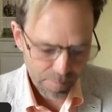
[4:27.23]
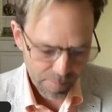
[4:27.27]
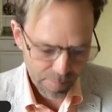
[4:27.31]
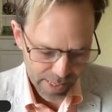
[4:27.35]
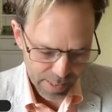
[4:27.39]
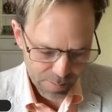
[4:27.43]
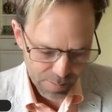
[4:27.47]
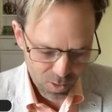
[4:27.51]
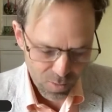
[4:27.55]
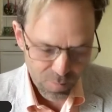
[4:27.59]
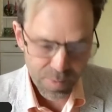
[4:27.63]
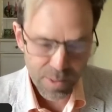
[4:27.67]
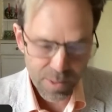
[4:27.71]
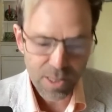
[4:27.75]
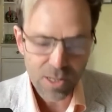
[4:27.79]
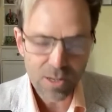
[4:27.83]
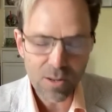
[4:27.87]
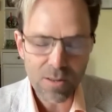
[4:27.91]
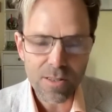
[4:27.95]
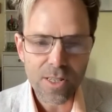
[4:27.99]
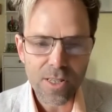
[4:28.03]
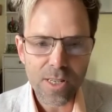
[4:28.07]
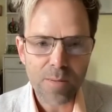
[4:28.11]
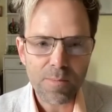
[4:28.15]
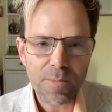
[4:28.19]
movement
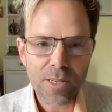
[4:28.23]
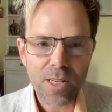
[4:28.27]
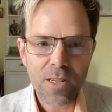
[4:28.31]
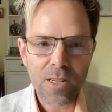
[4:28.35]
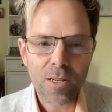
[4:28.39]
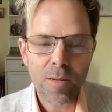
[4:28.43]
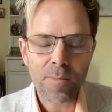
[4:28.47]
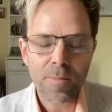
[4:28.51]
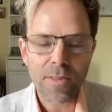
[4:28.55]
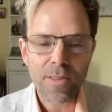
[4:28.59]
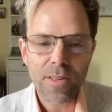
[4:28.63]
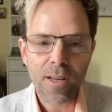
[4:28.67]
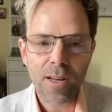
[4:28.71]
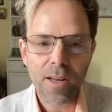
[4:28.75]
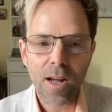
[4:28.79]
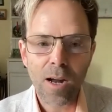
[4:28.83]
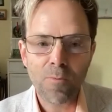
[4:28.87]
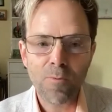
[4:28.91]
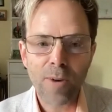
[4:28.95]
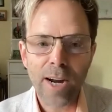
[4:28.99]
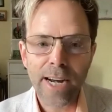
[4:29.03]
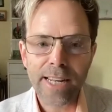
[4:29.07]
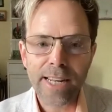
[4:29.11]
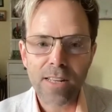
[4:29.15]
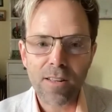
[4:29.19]
scholarship terms a
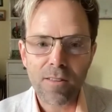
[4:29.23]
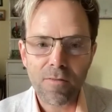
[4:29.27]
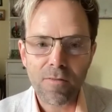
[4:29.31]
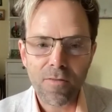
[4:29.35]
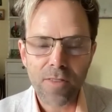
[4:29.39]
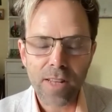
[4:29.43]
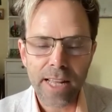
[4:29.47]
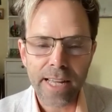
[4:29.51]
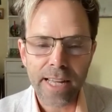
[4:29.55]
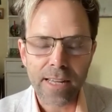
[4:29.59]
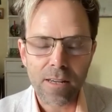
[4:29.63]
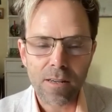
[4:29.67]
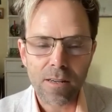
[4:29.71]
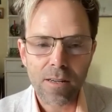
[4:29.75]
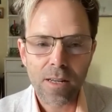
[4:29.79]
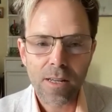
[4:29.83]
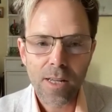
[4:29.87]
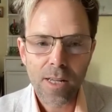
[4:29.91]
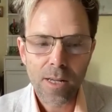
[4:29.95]
radical flank,